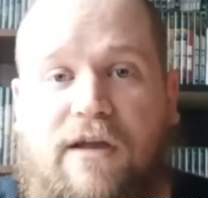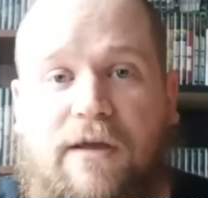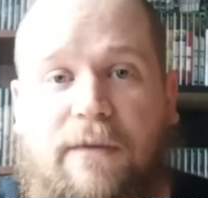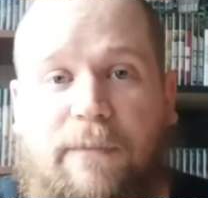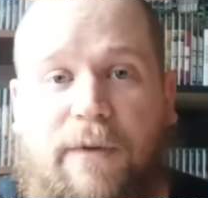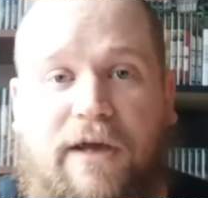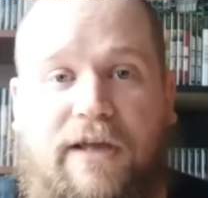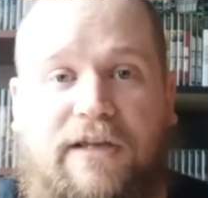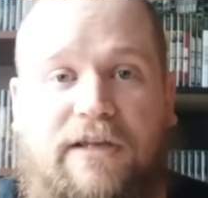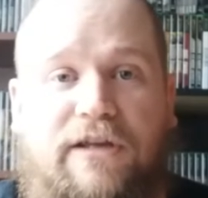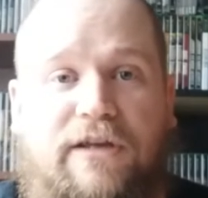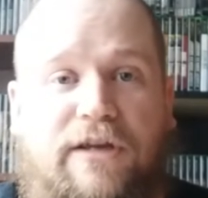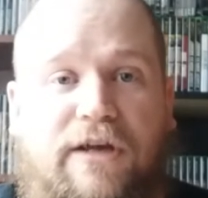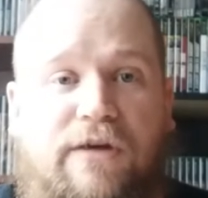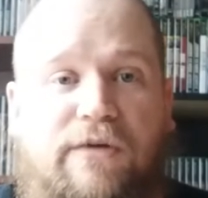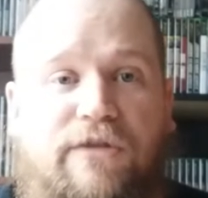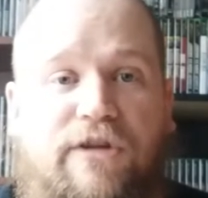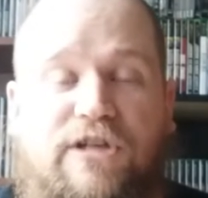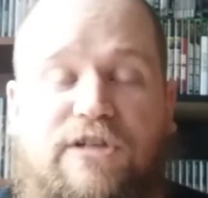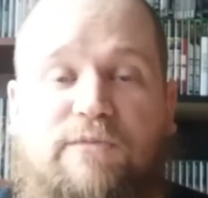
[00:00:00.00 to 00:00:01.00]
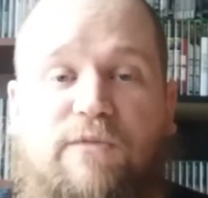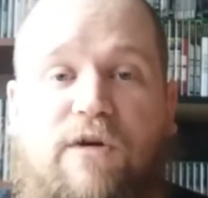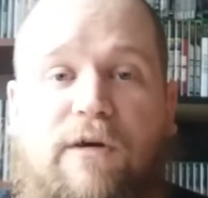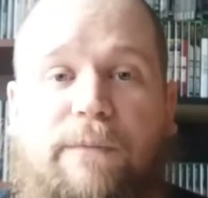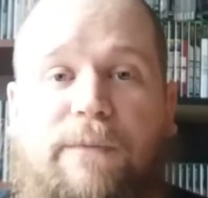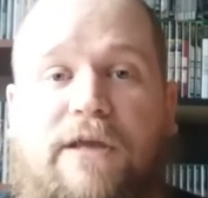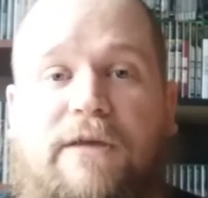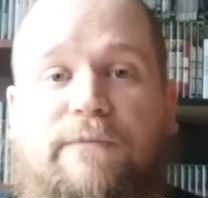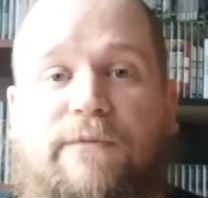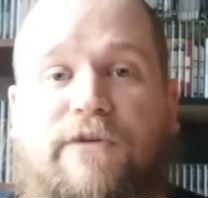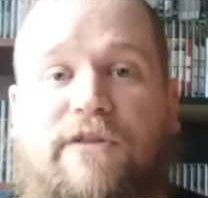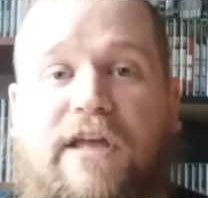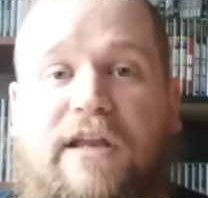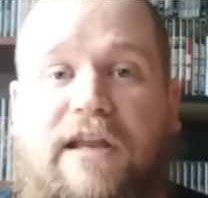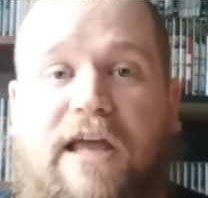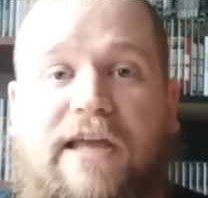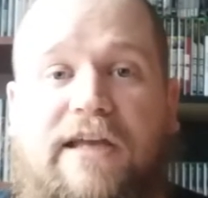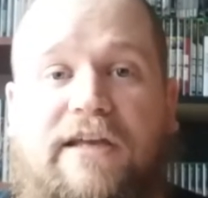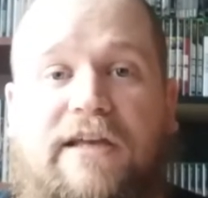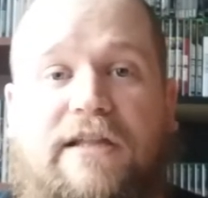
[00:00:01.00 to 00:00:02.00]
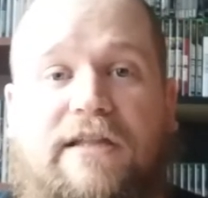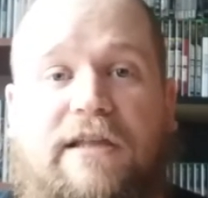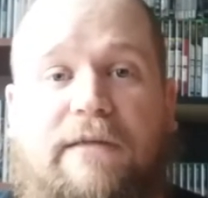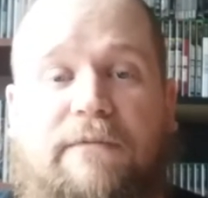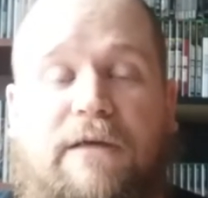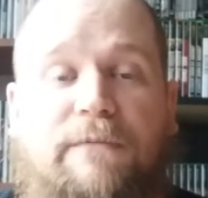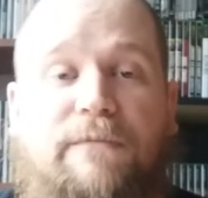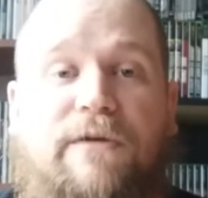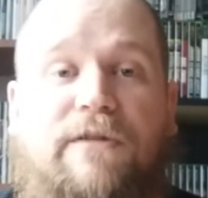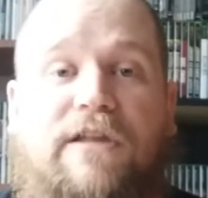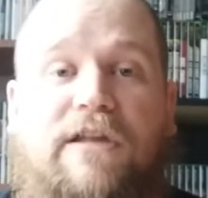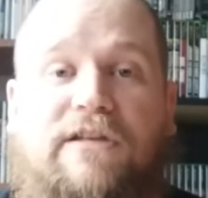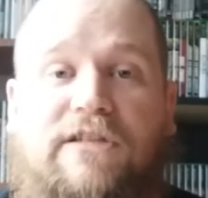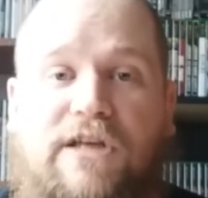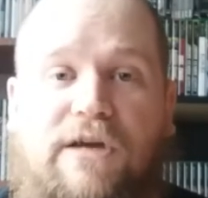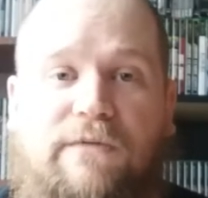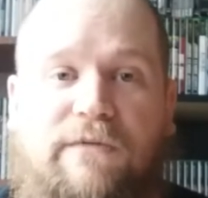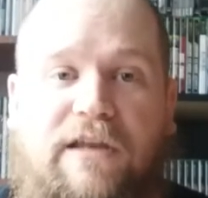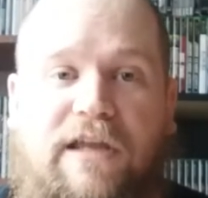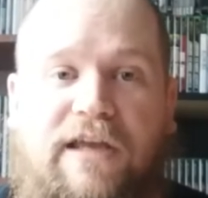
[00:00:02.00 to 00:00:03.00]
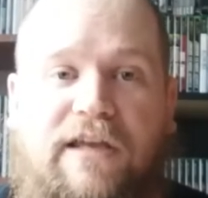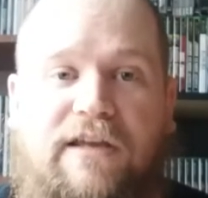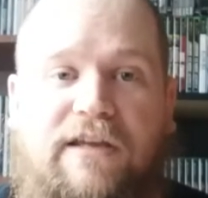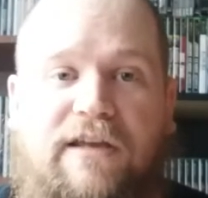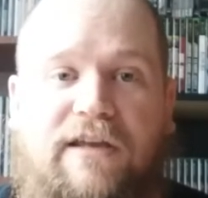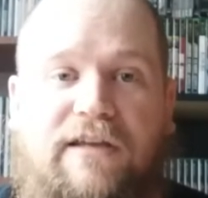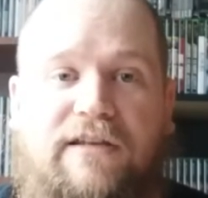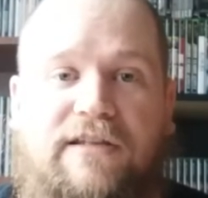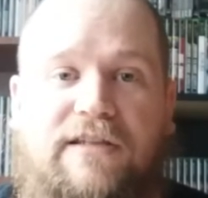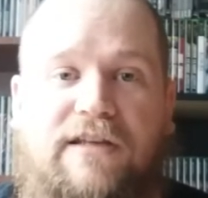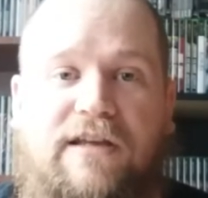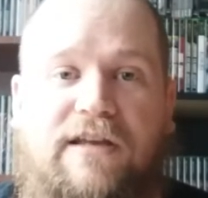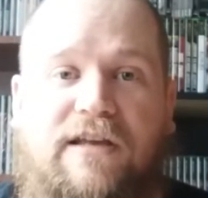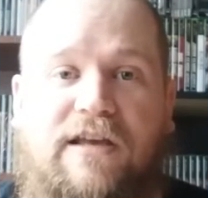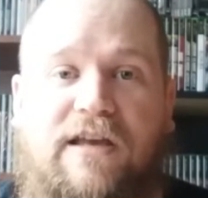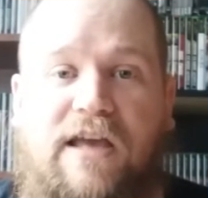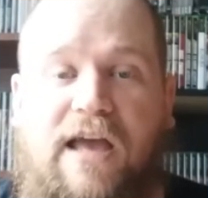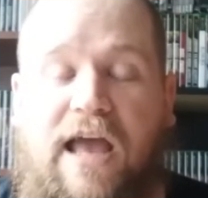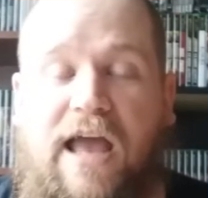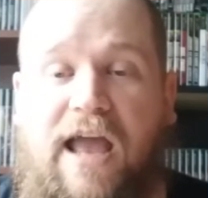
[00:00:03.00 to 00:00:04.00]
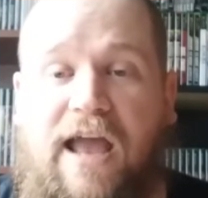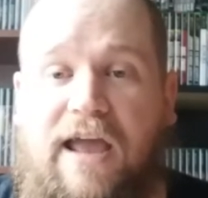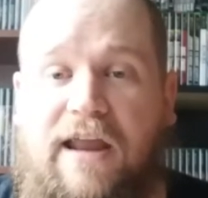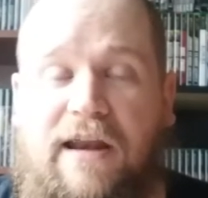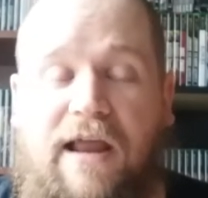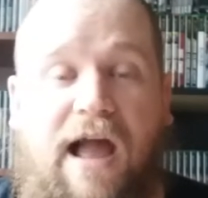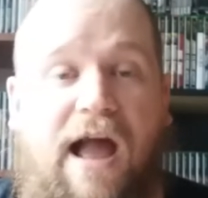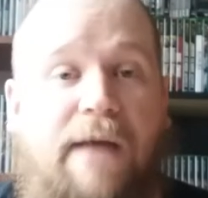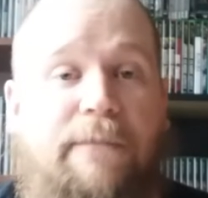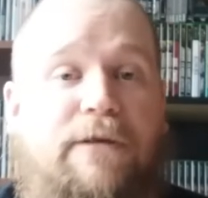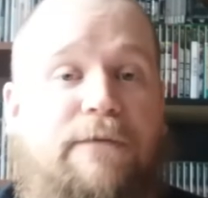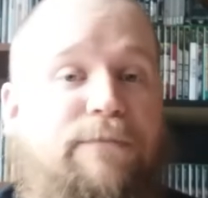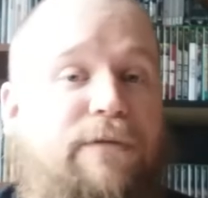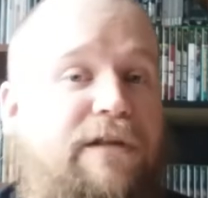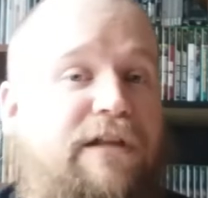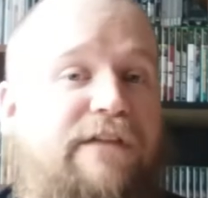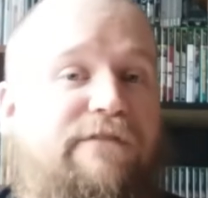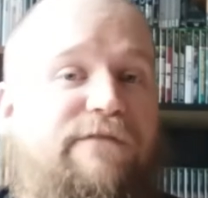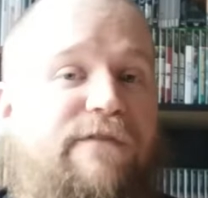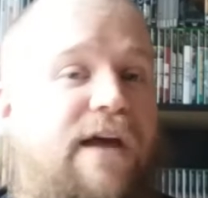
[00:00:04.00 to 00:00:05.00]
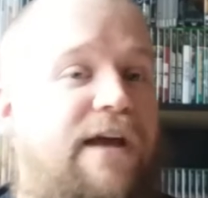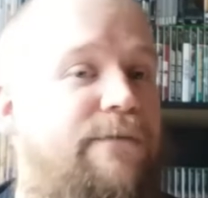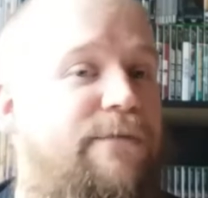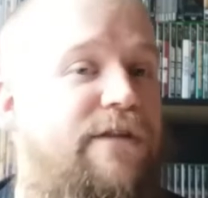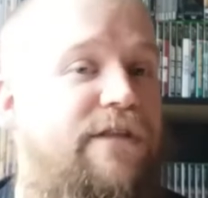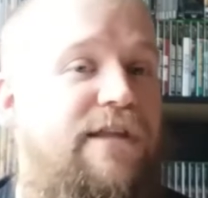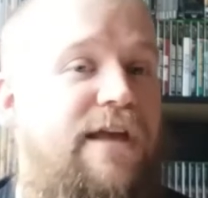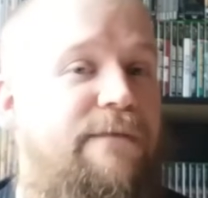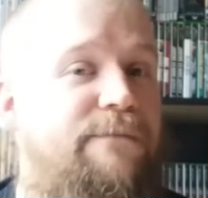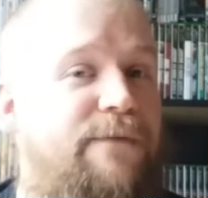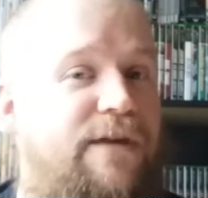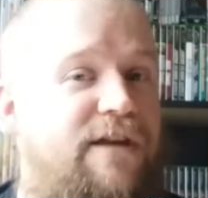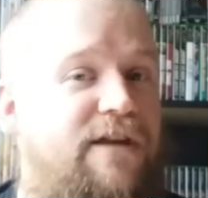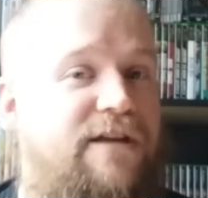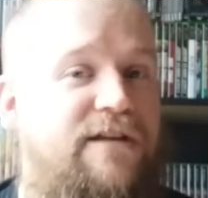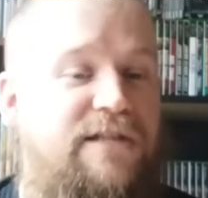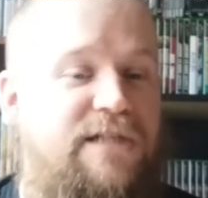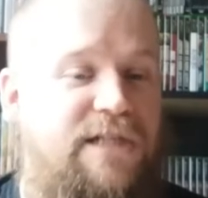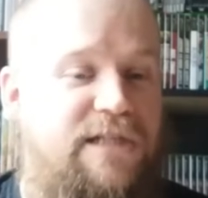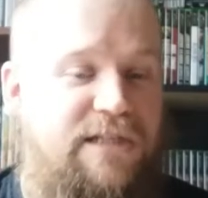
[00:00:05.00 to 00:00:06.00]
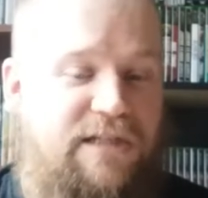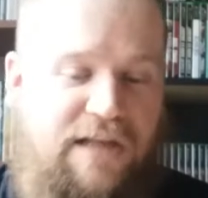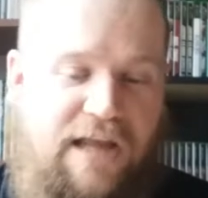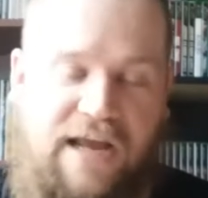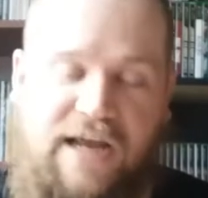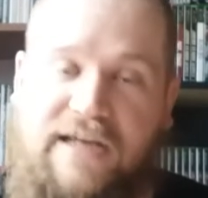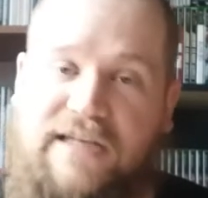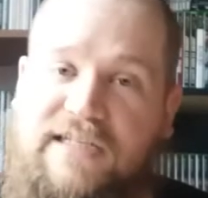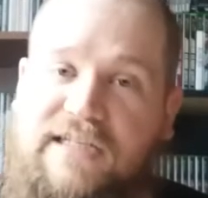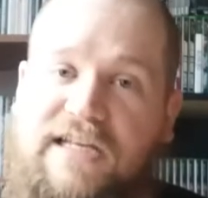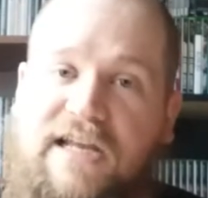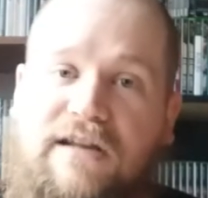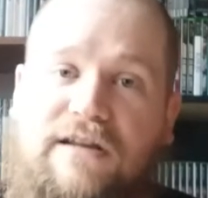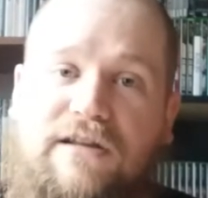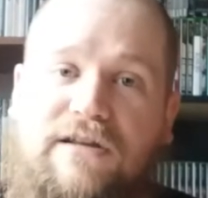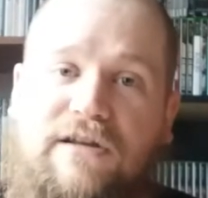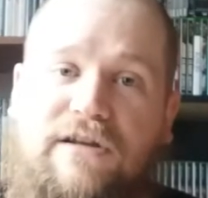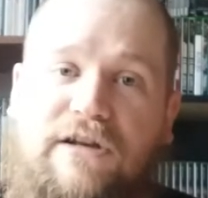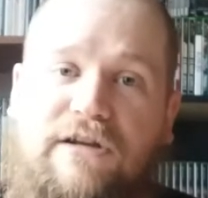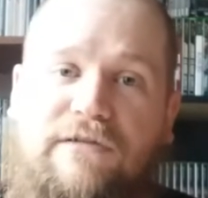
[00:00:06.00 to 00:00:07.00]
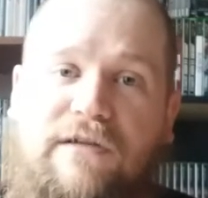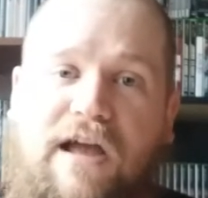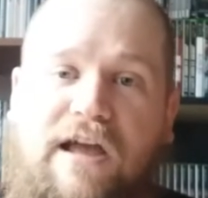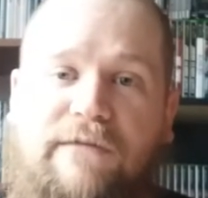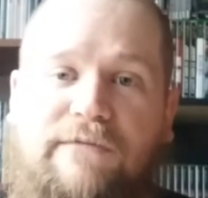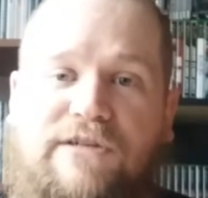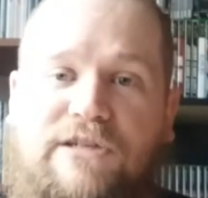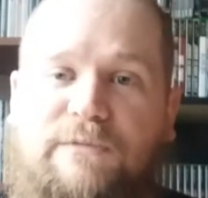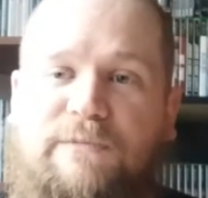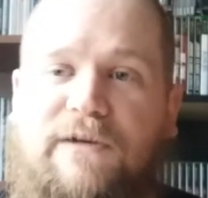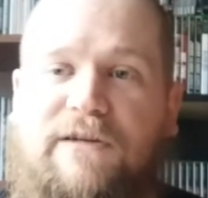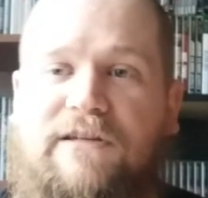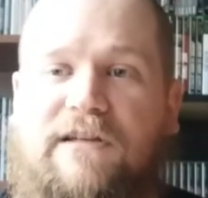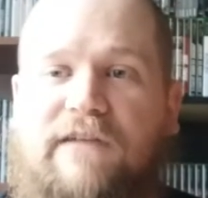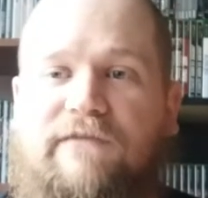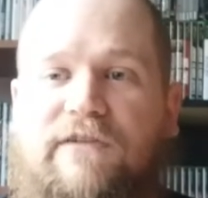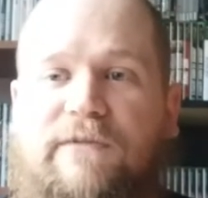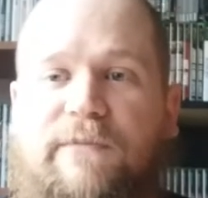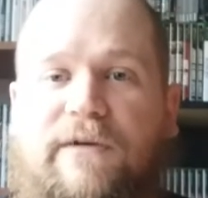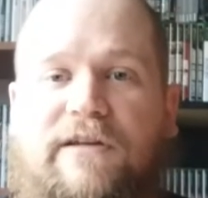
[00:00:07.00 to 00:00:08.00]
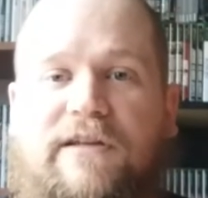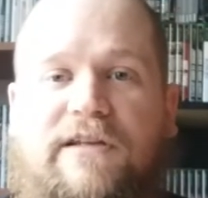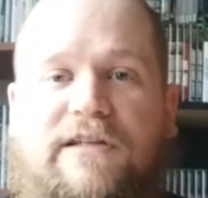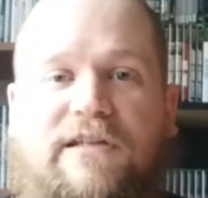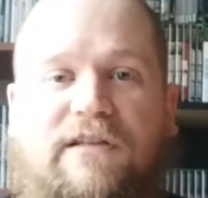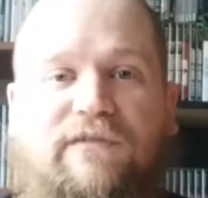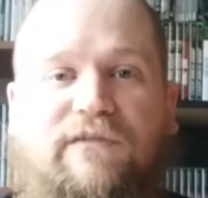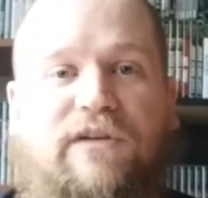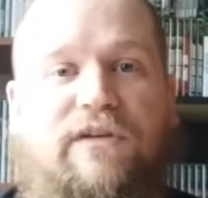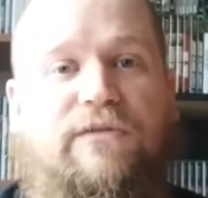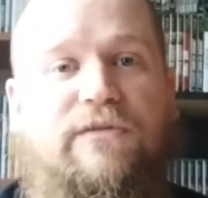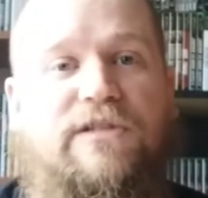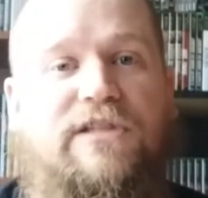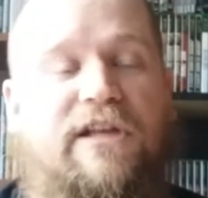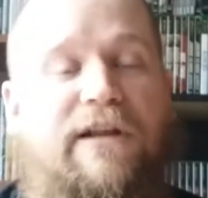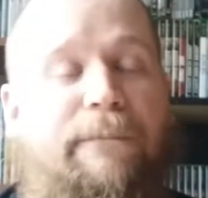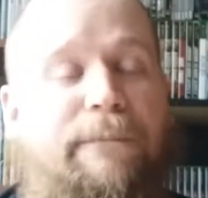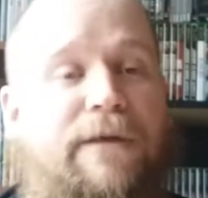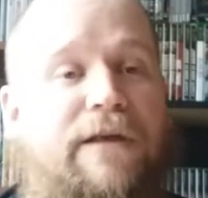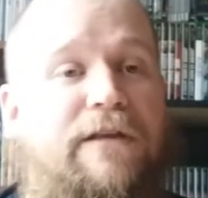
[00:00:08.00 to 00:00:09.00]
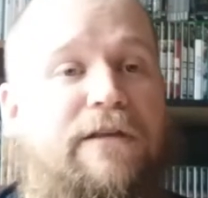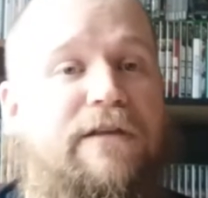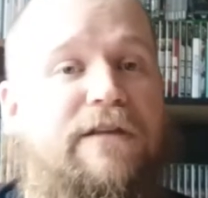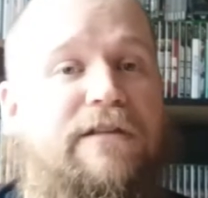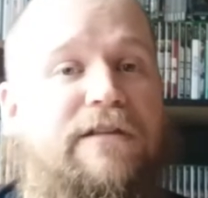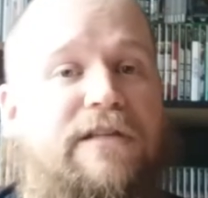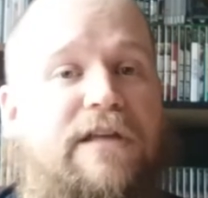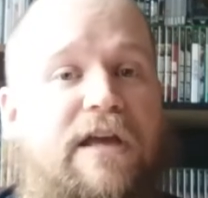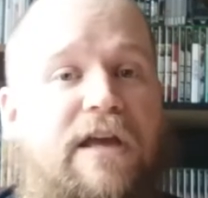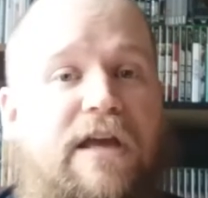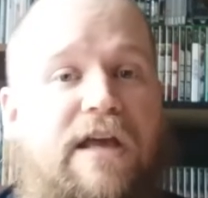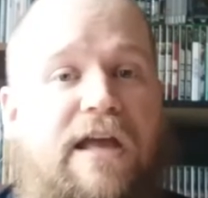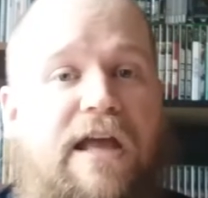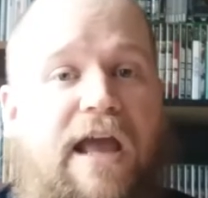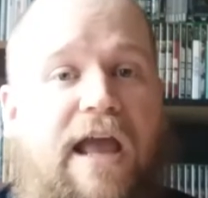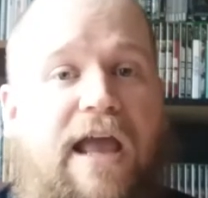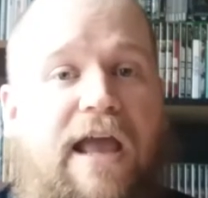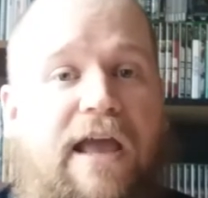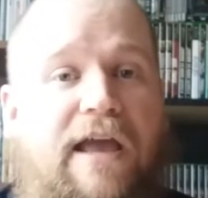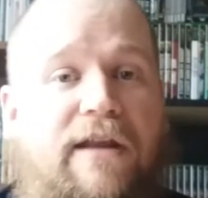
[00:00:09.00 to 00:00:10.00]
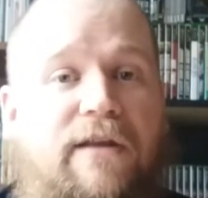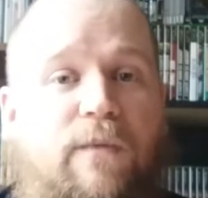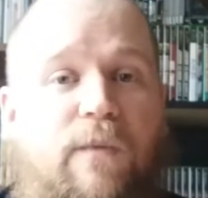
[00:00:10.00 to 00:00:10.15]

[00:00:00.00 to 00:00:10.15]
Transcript: But, you know, there's more people that like it than people that don't like it. And I'm completely fine with that because, like I said, you know, I respect everybody's views and opinions and